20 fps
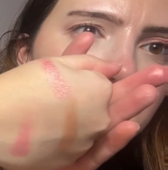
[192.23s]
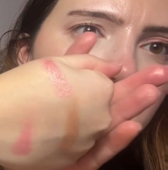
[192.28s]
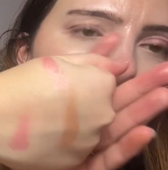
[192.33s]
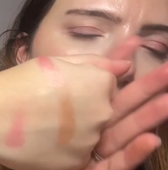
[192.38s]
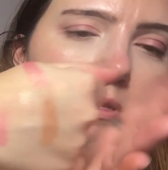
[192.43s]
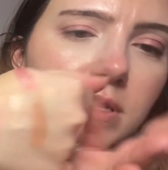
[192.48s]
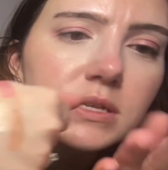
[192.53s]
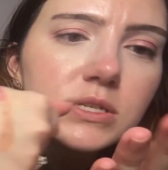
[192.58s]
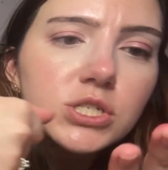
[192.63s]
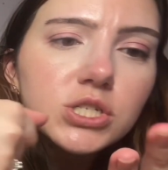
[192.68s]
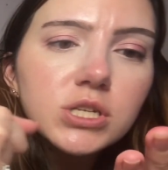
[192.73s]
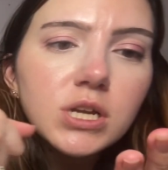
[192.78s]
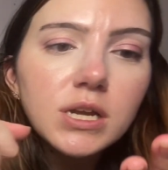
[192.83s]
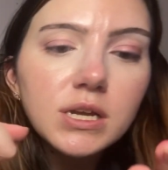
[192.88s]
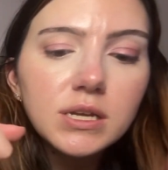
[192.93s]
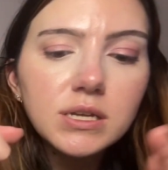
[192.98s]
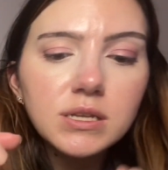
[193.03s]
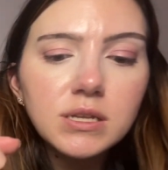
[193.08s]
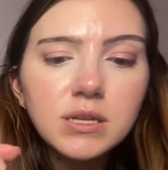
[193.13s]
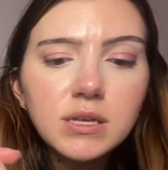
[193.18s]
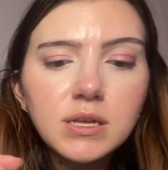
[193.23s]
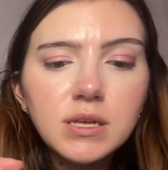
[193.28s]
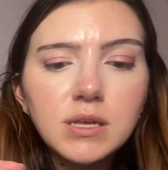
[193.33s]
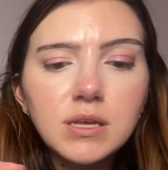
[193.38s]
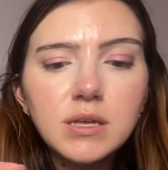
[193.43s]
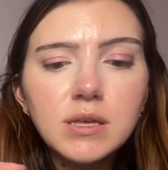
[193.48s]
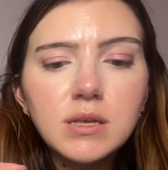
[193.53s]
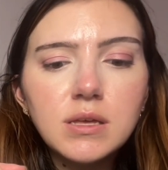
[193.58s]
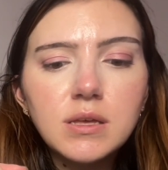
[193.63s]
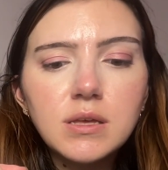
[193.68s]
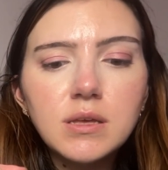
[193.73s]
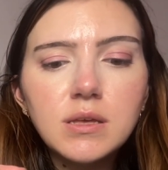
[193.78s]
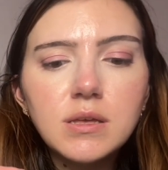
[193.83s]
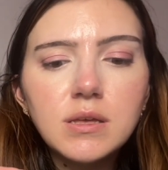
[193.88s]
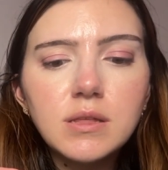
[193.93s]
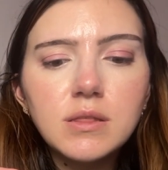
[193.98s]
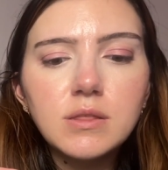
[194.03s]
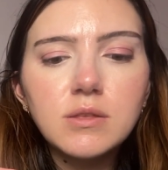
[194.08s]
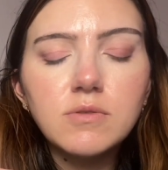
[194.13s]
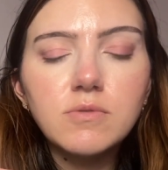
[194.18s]
That shine.
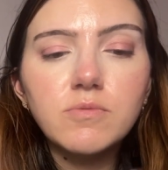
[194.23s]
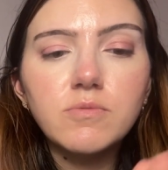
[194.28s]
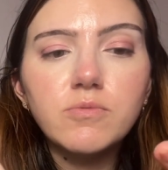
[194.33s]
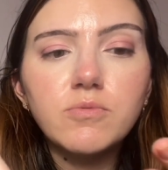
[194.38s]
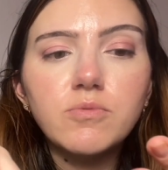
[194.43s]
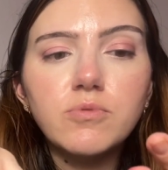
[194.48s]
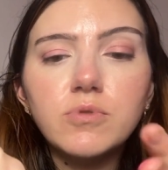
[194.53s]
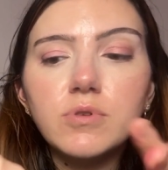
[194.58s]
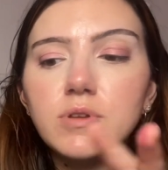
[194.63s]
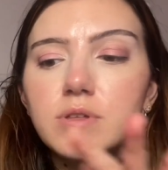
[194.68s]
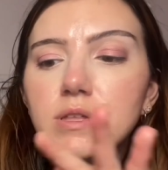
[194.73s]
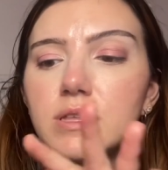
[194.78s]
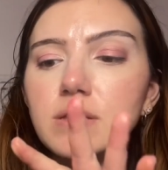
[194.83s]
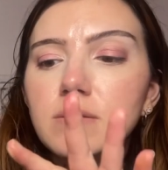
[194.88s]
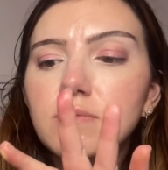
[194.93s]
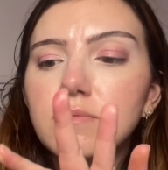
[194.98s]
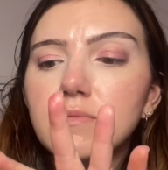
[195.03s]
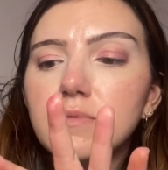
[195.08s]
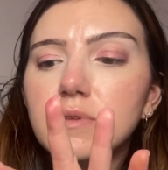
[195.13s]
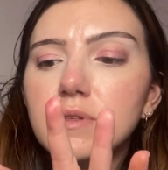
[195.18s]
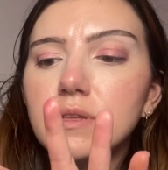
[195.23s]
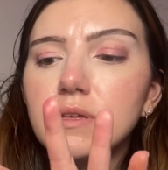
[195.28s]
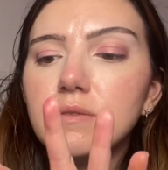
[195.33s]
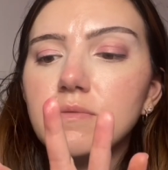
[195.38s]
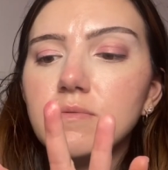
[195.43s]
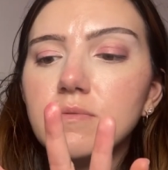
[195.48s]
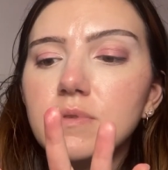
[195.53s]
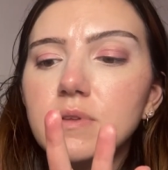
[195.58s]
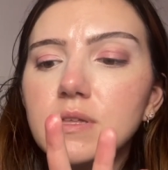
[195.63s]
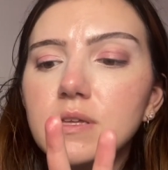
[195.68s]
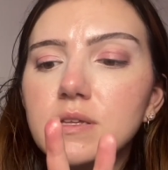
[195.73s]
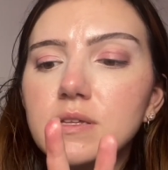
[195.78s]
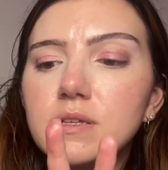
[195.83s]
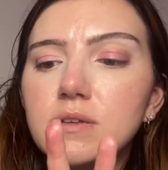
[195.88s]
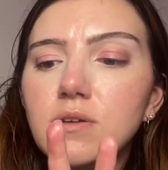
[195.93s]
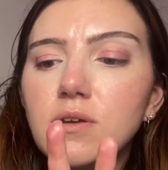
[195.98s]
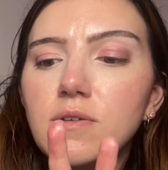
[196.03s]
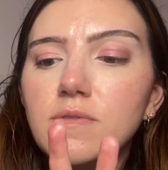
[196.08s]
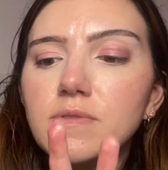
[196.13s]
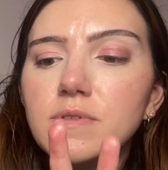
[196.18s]
They're really, really, really
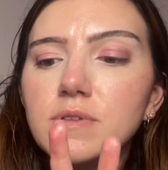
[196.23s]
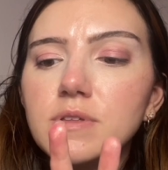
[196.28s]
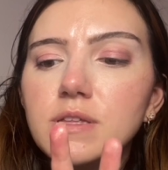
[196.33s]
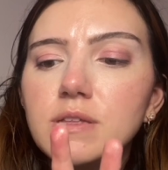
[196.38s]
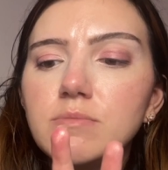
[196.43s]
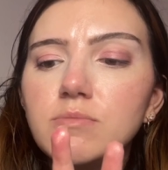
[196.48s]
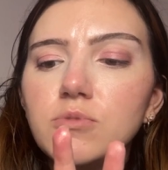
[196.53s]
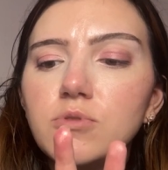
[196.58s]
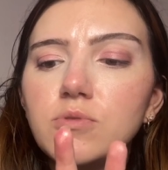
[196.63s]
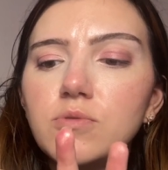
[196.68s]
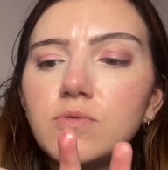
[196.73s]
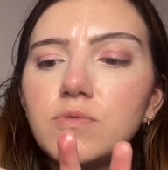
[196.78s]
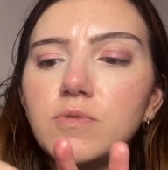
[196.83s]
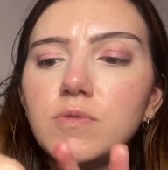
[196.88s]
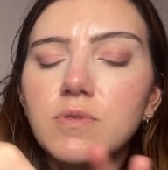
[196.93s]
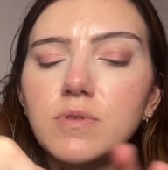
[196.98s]
soft and smooth.